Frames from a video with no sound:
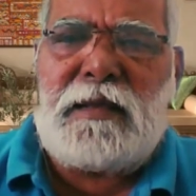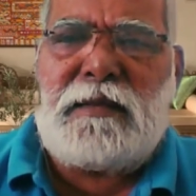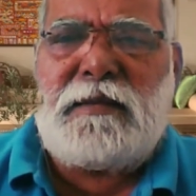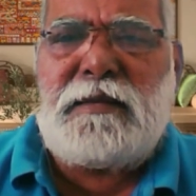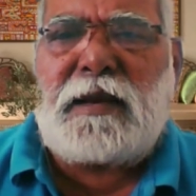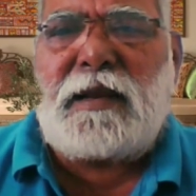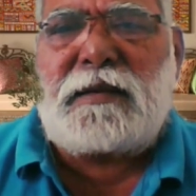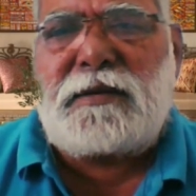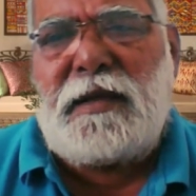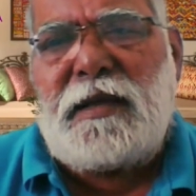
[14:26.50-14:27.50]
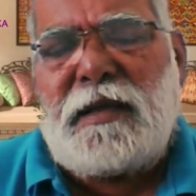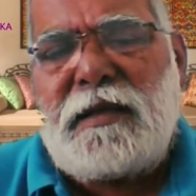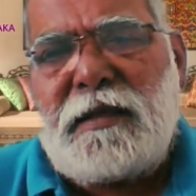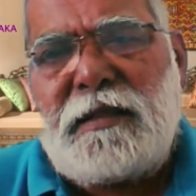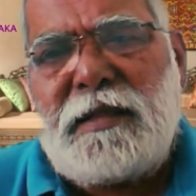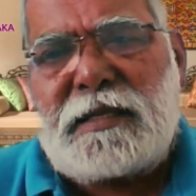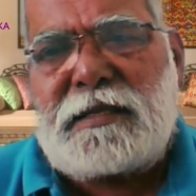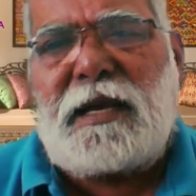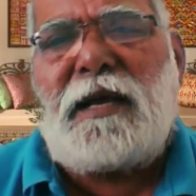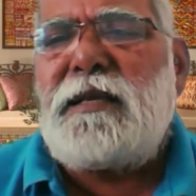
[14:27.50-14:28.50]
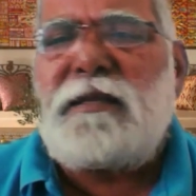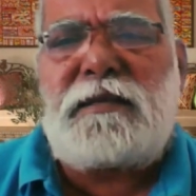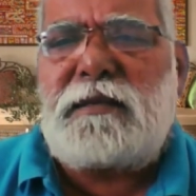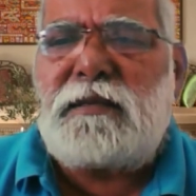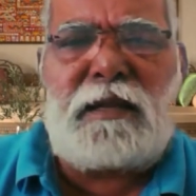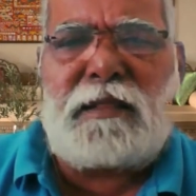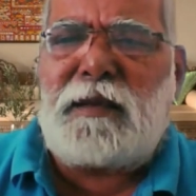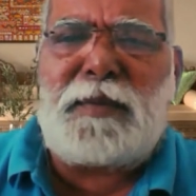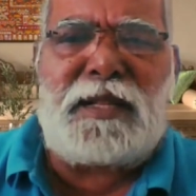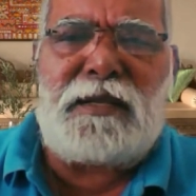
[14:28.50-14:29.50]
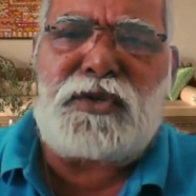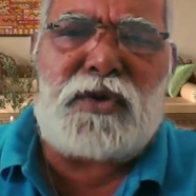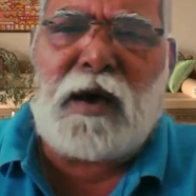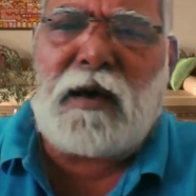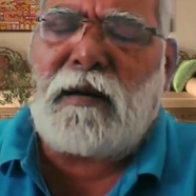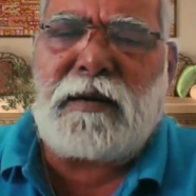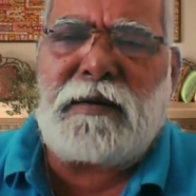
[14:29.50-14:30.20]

sir, actually the Dasha is nothing but the star lord.